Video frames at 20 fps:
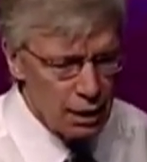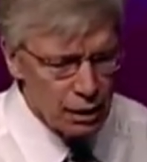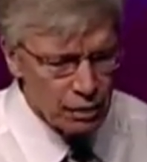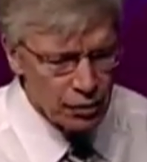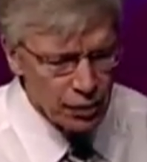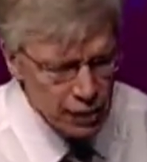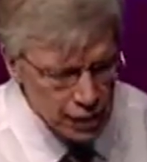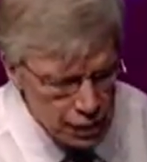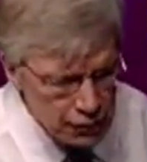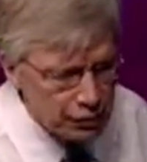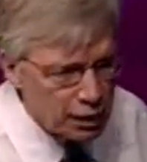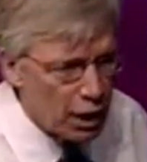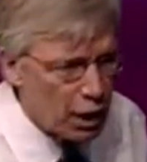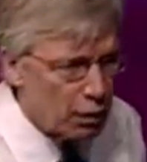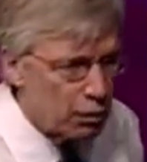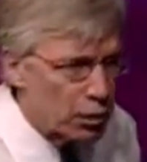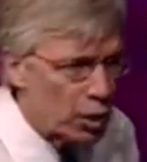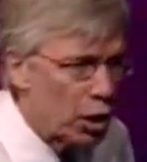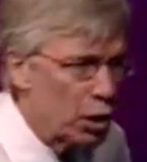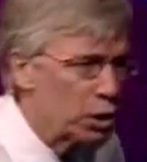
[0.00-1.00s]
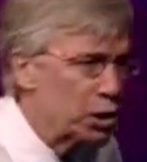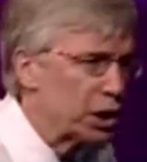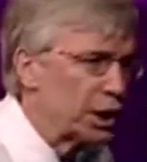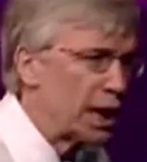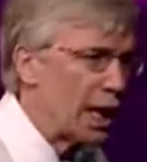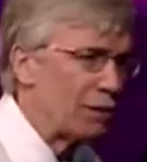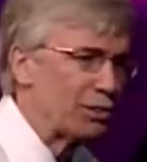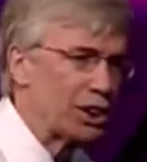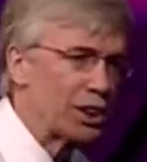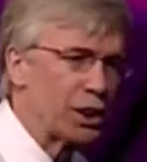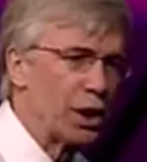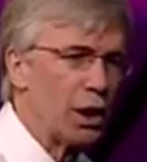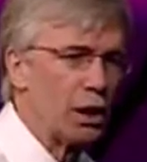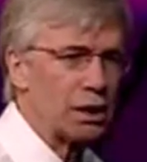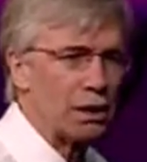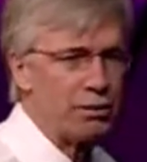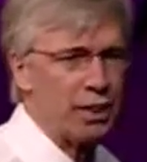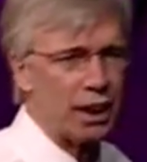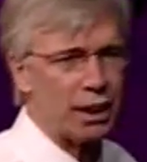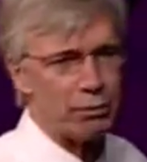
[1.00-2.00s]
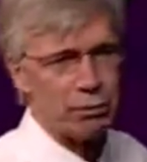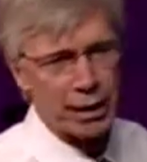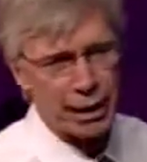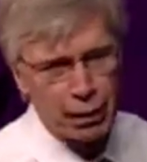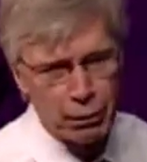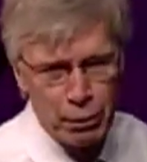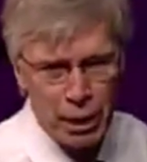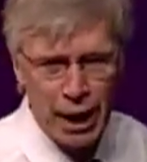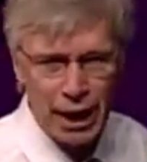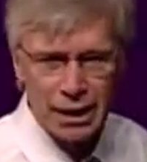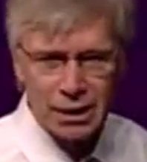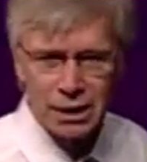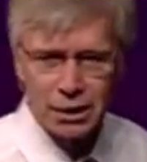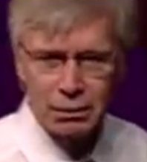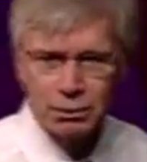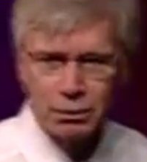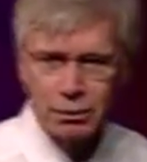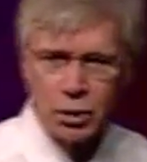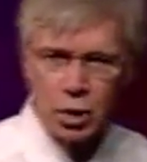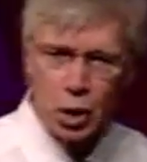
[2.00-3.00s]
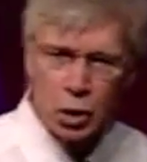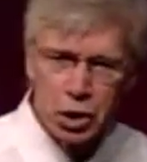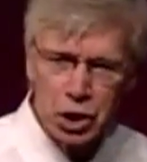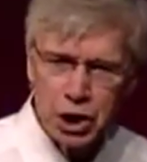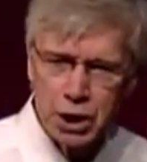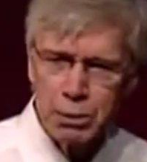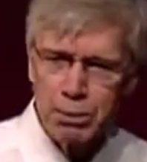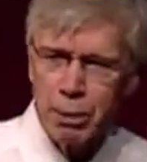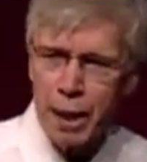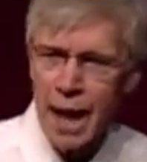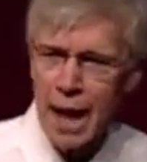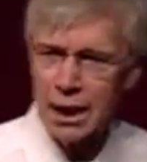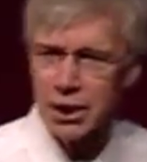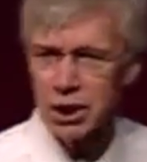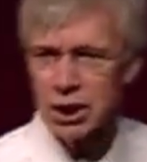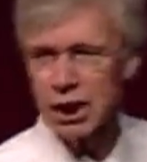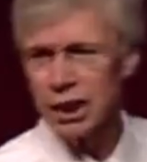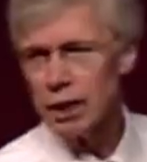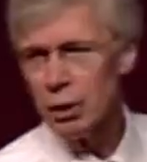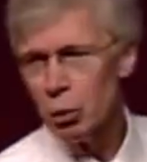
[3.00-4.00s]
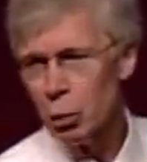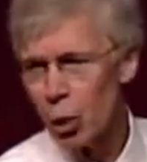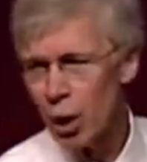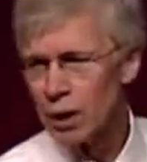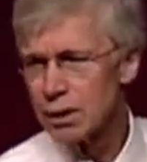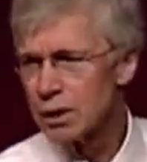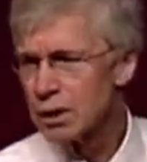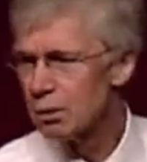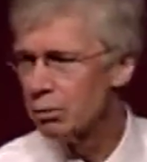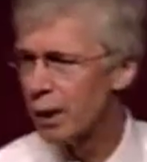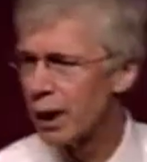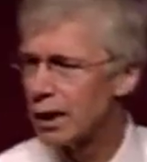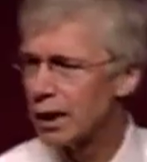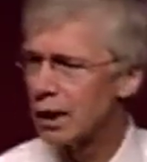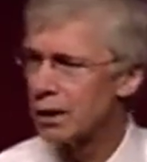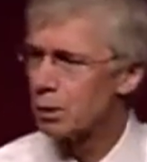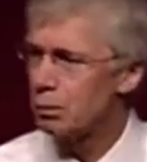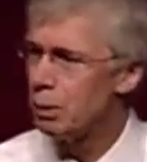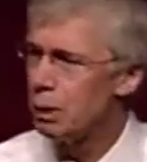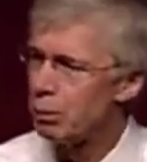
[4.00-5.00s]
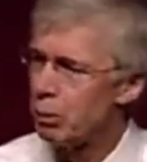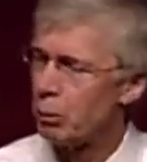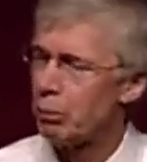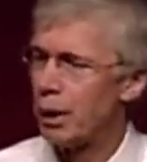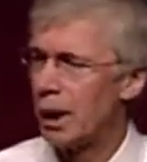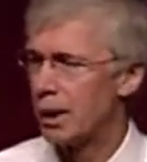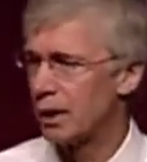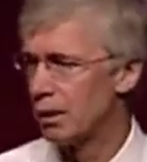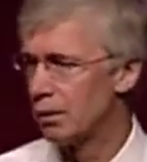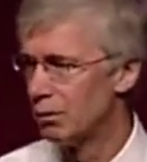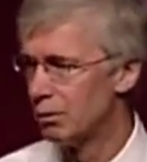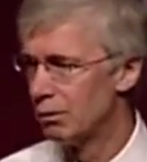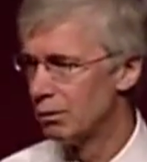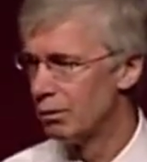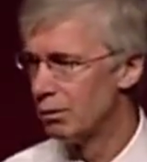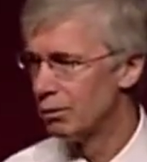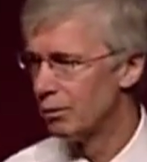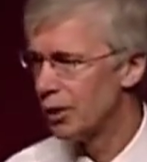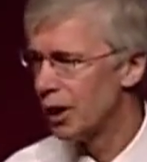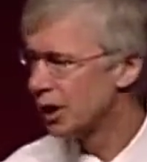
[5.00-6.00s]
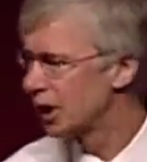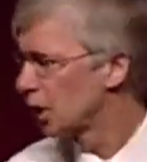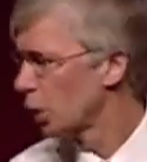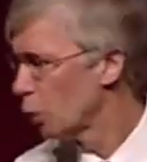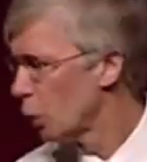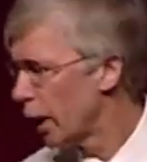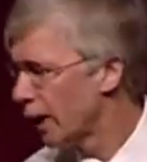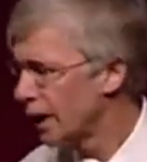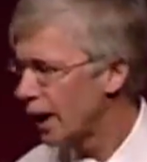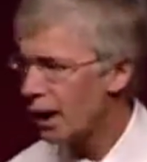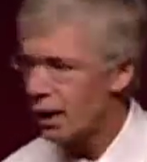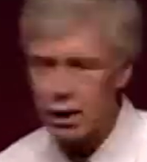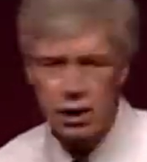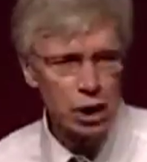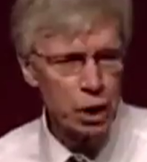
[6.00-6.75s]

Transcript: First of all, coaches have a strong developmental bias. Coaches passionately want to make other people better. It's the way they are